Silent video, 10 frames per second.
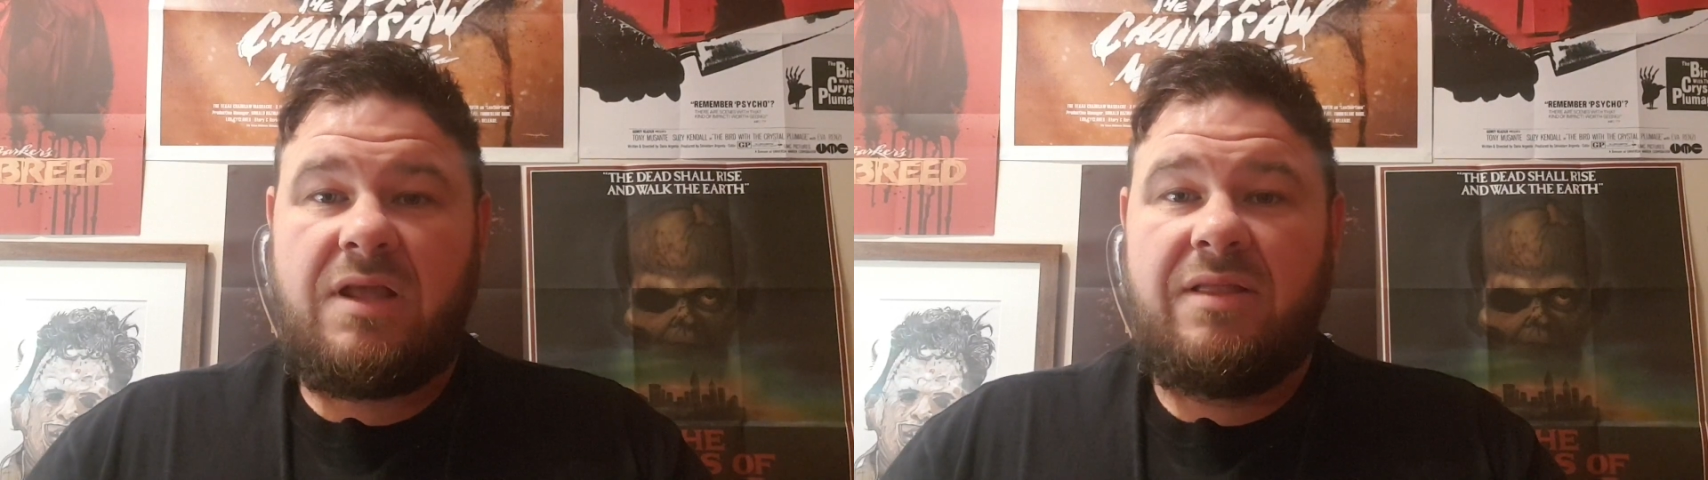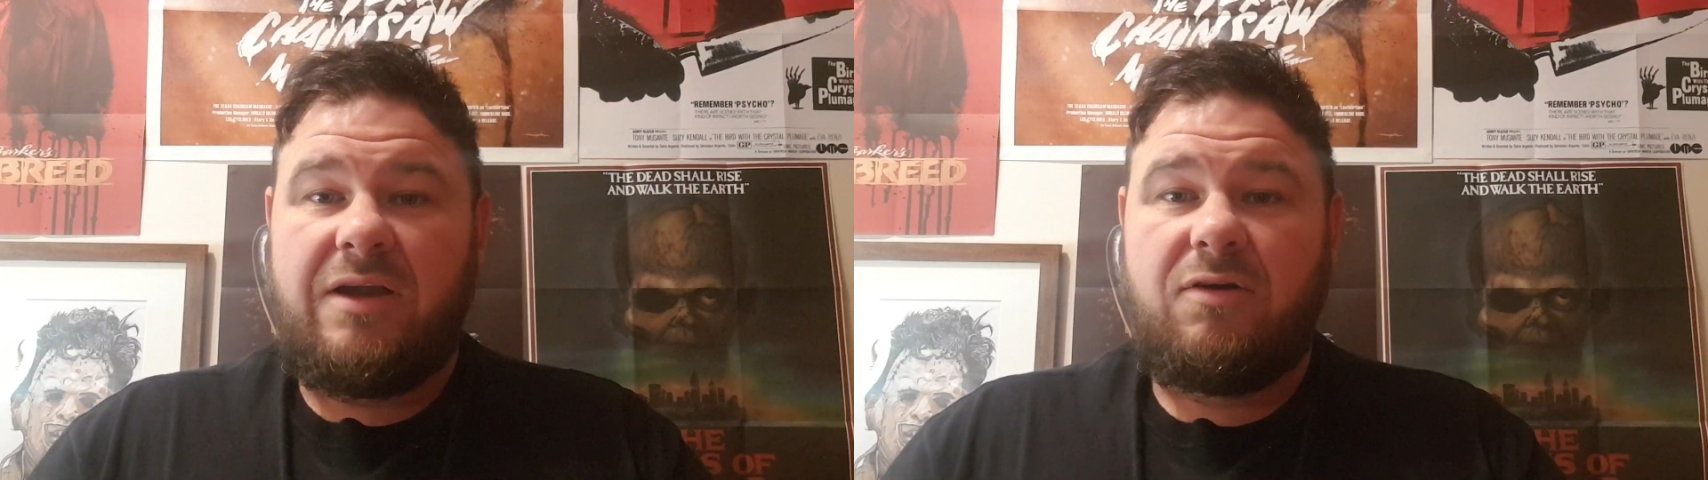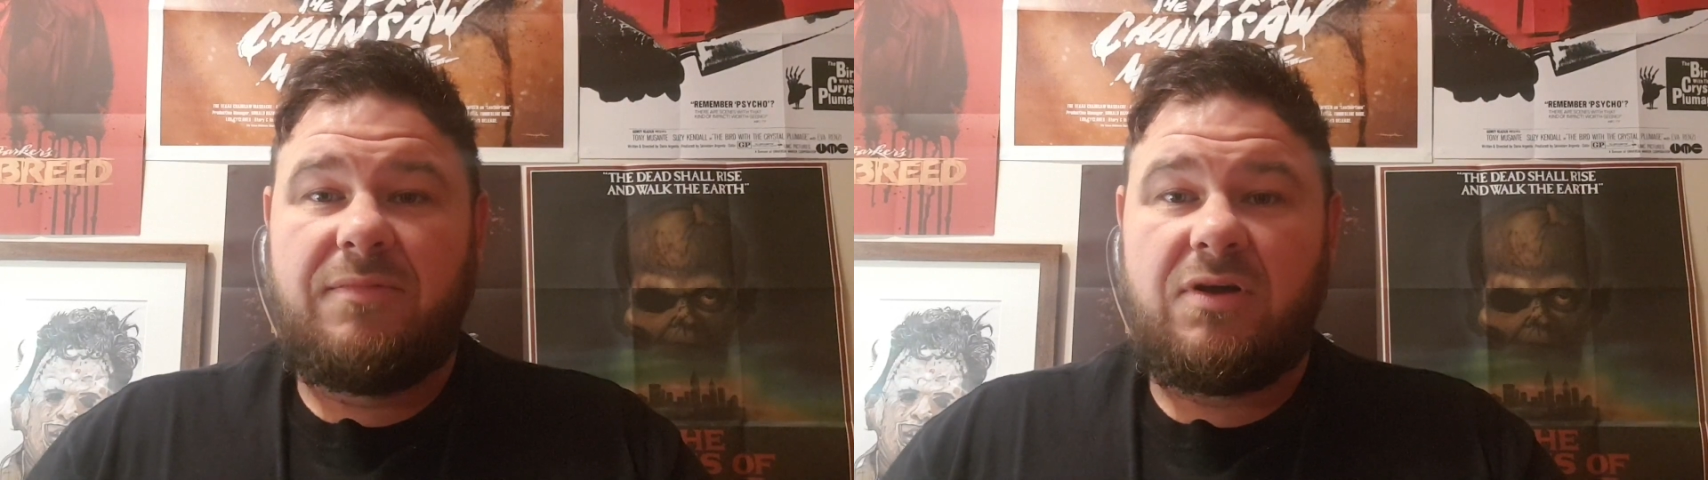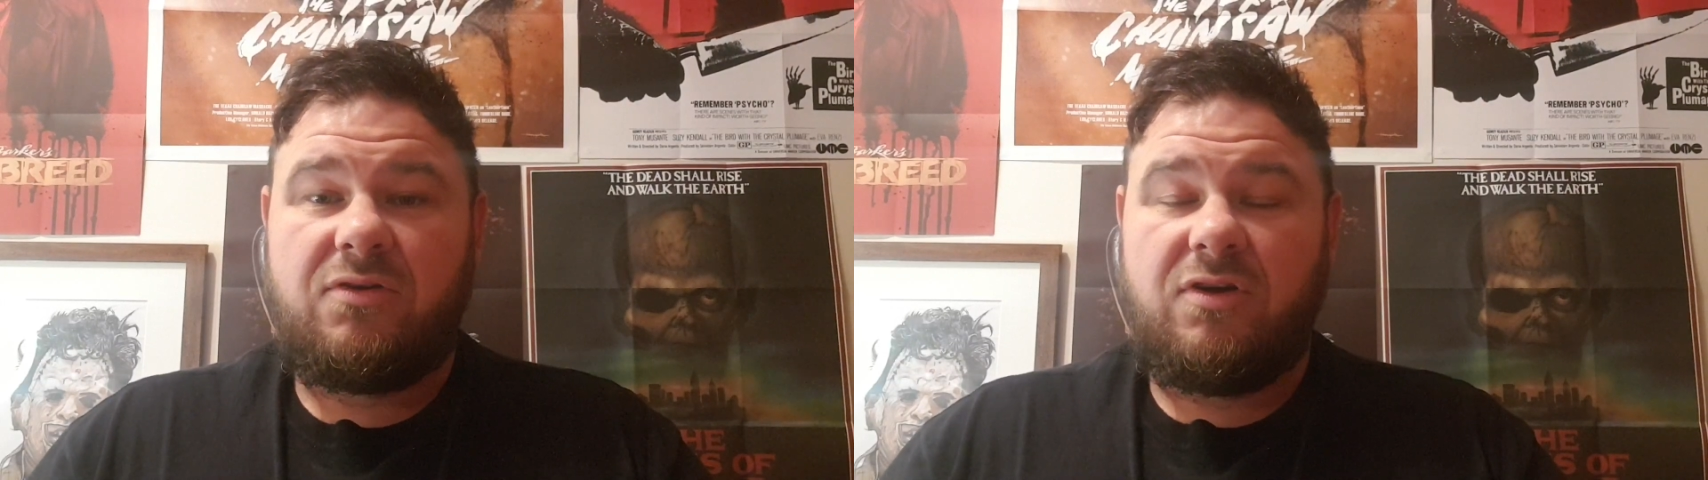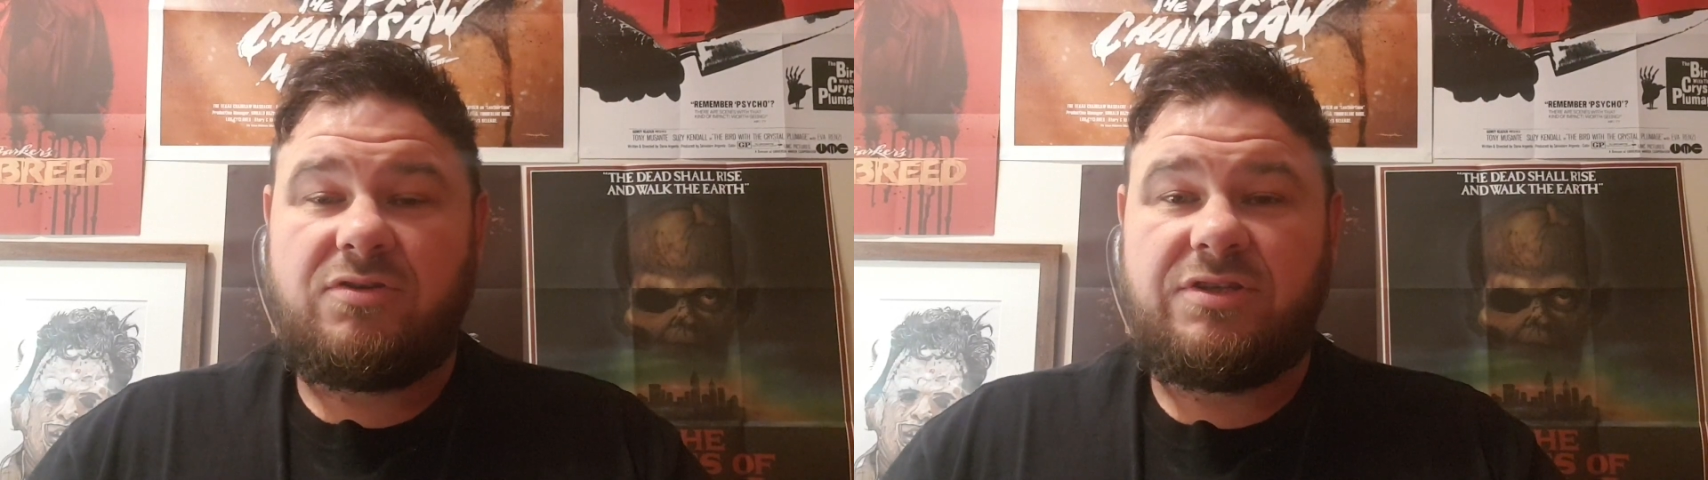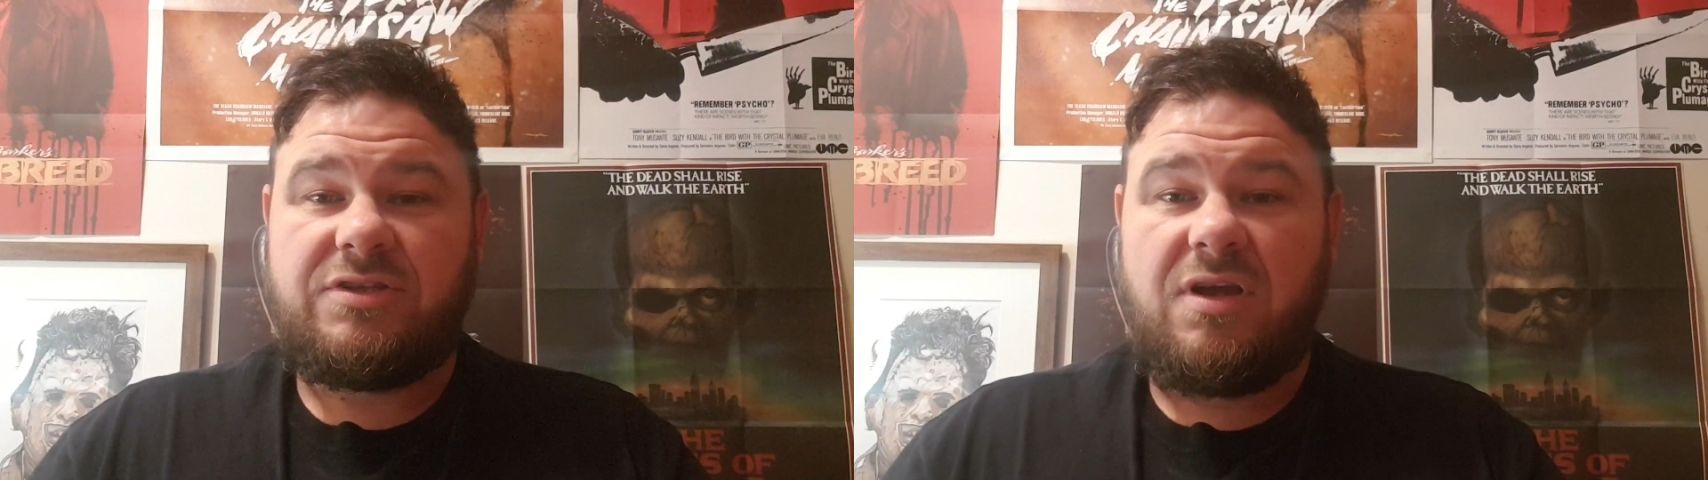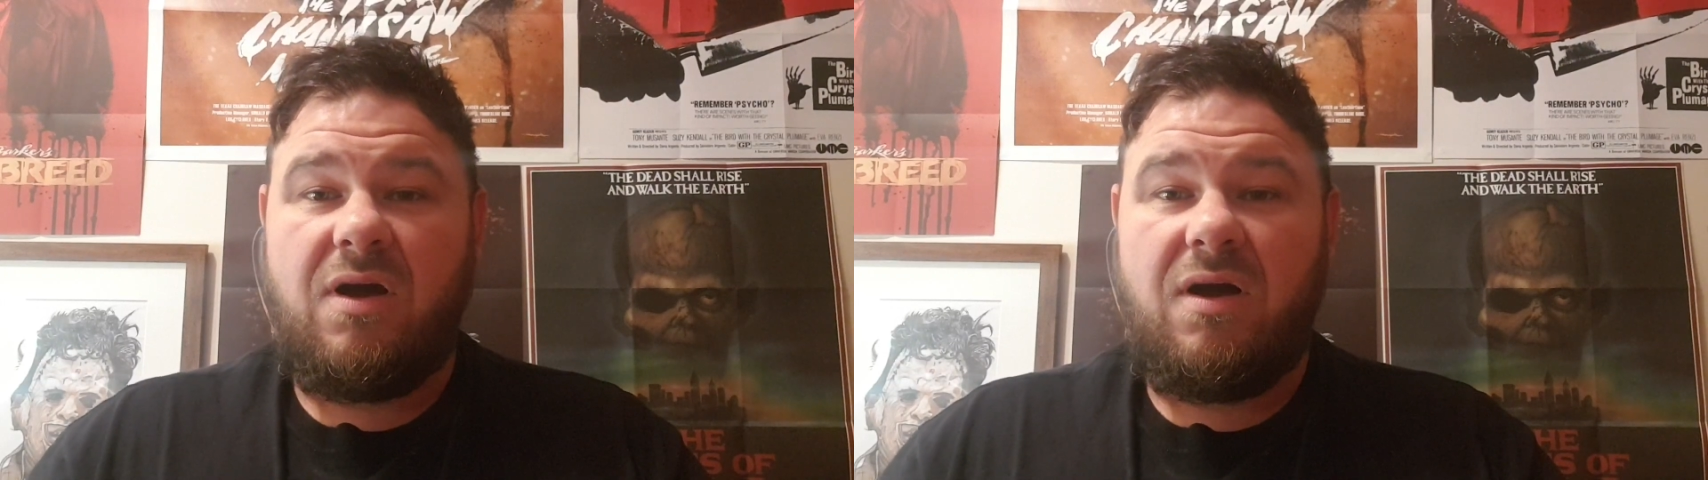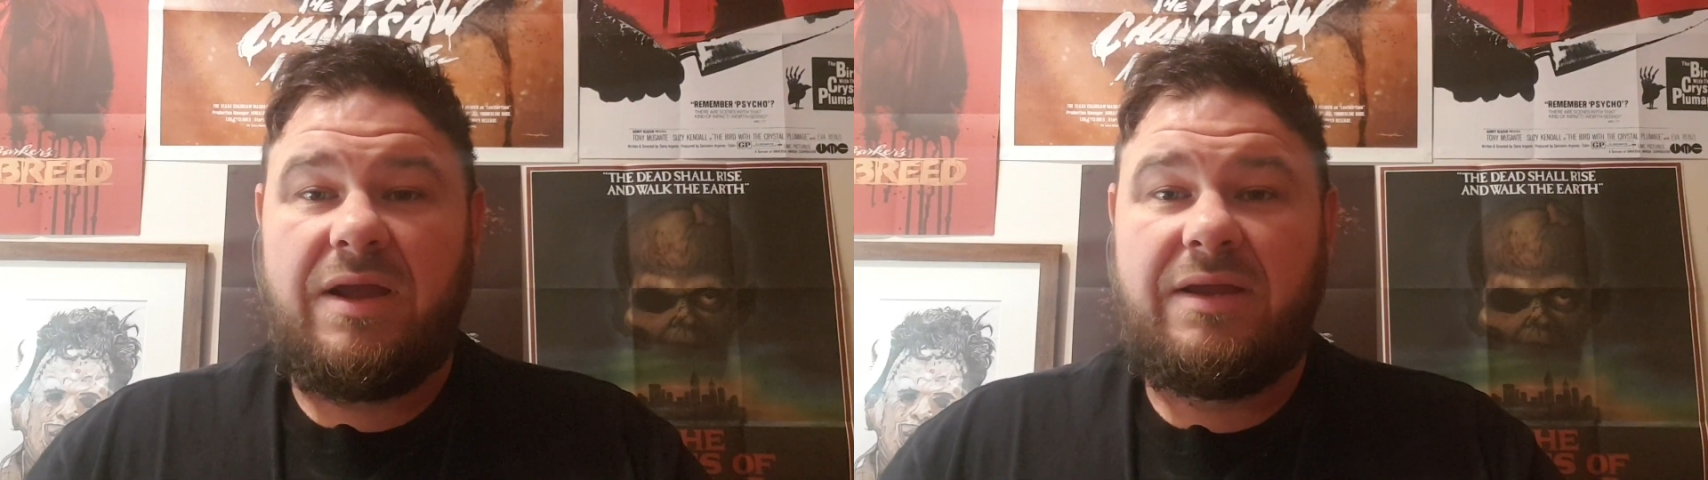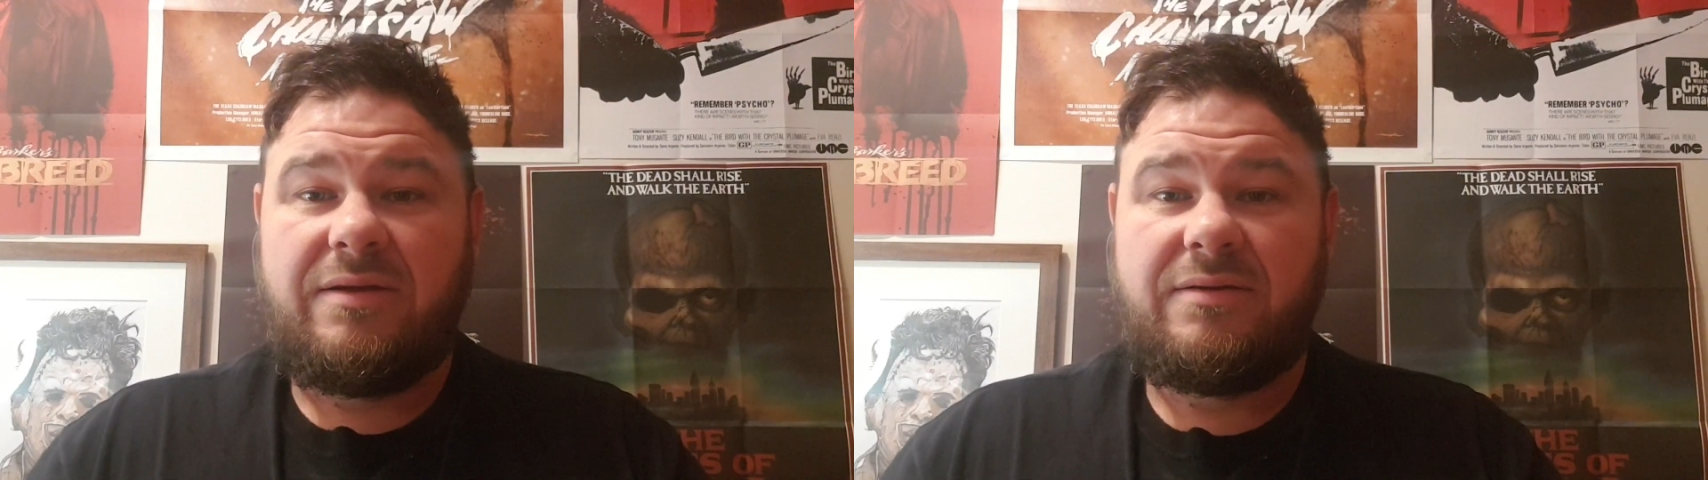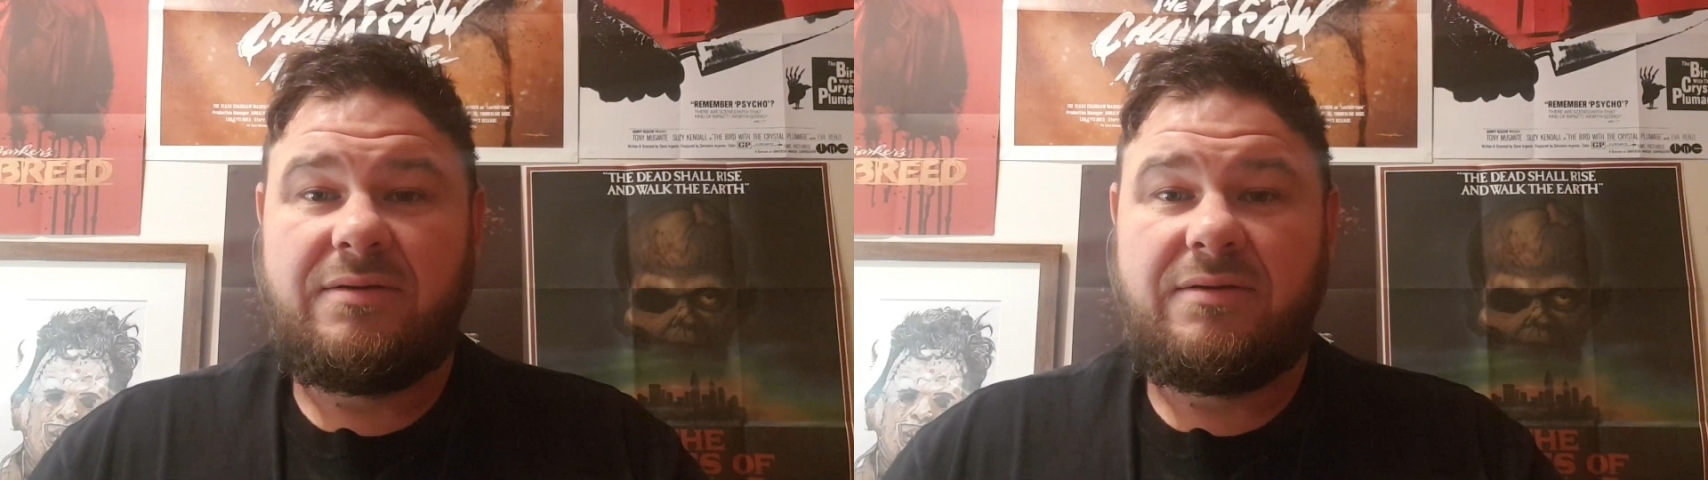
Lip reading: they come across this guy